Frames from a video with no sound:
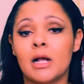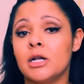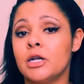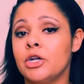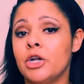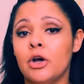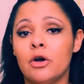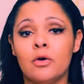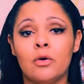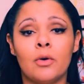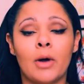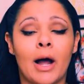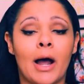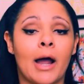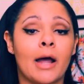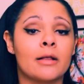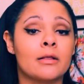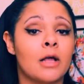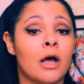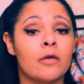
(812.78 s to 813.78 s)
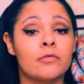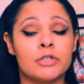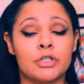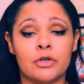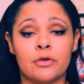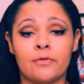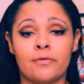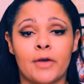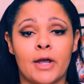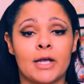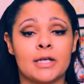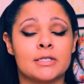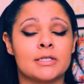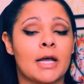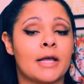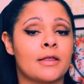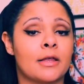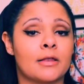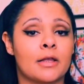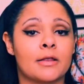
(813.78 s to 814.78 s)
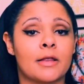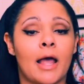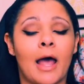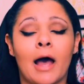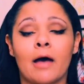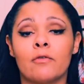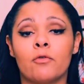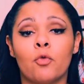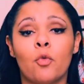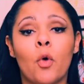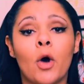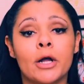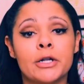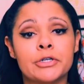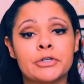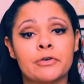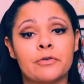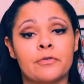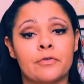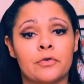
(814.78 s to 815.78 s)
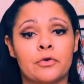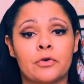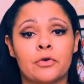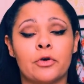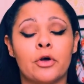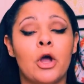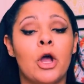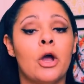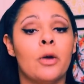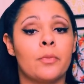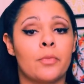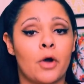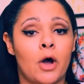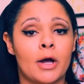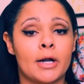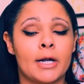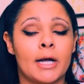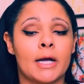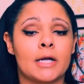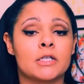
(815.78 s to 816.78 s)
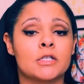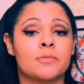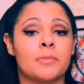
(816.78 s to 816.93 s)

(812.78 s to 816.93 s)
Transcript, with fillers: No, I love Too Faced. I think that they have wonderful products,